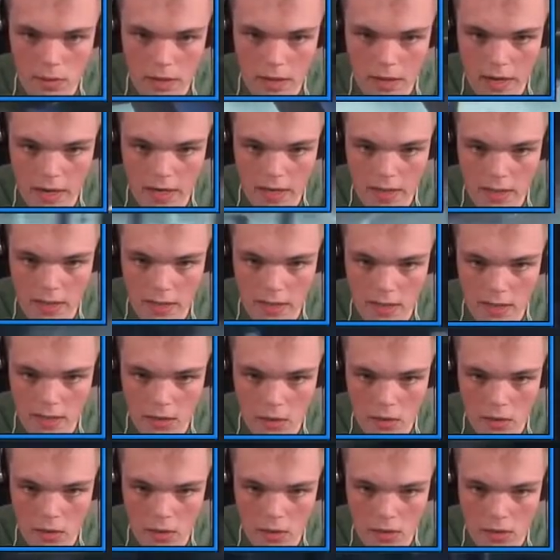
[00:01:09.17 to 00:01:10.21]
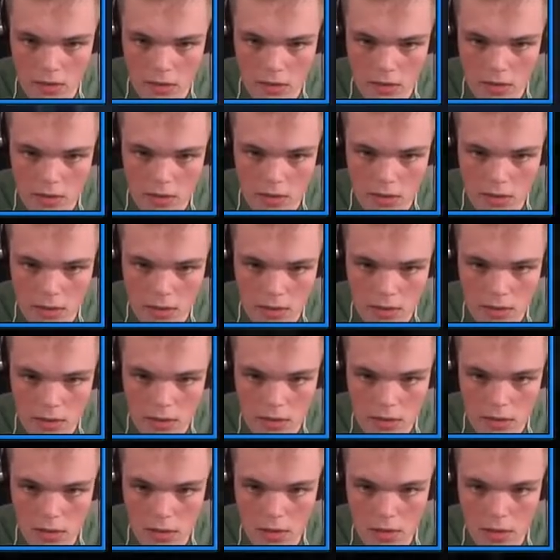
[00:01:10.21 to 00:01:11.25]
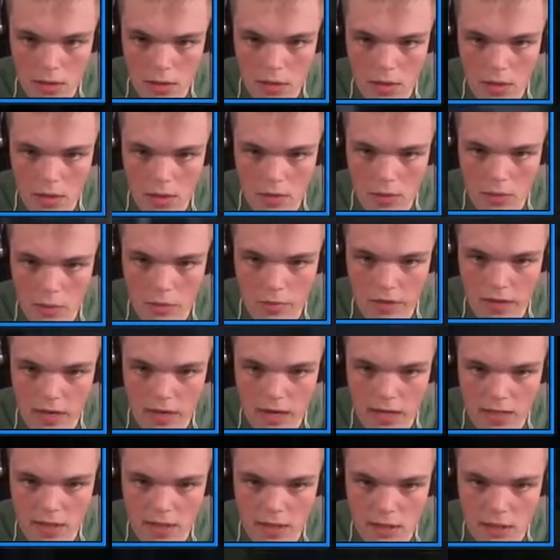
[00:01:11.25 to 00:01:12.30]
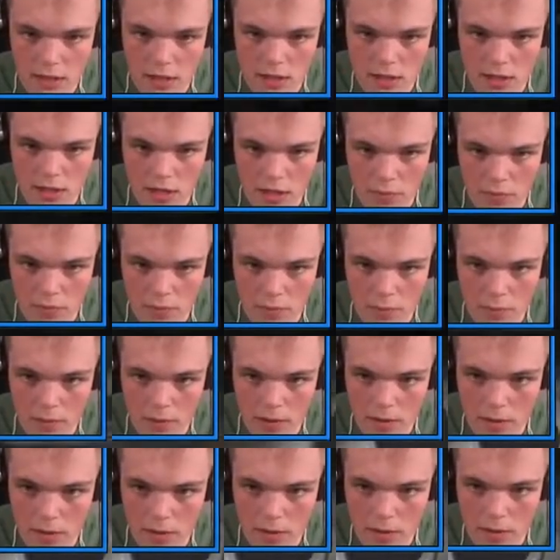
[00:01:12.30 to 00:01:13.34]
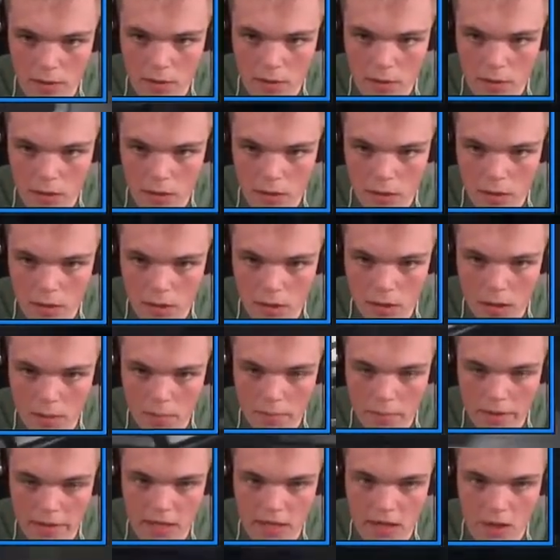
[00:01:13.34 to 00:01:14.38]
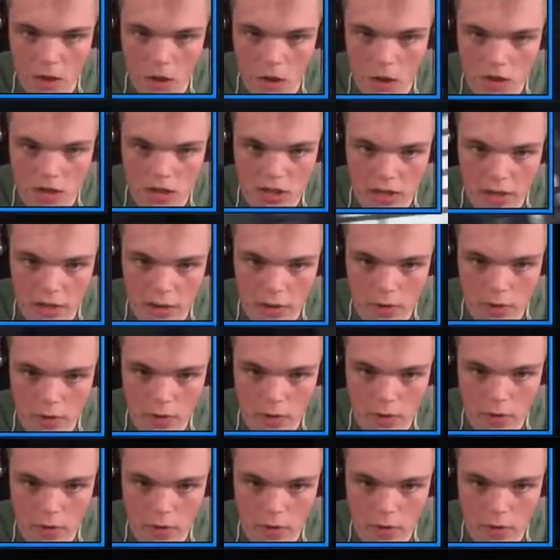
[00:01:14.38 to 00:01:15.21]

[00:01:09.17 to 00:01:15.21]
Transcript: Right, this hole's good. Oh, didn't I just come from here? I'm getting lost now.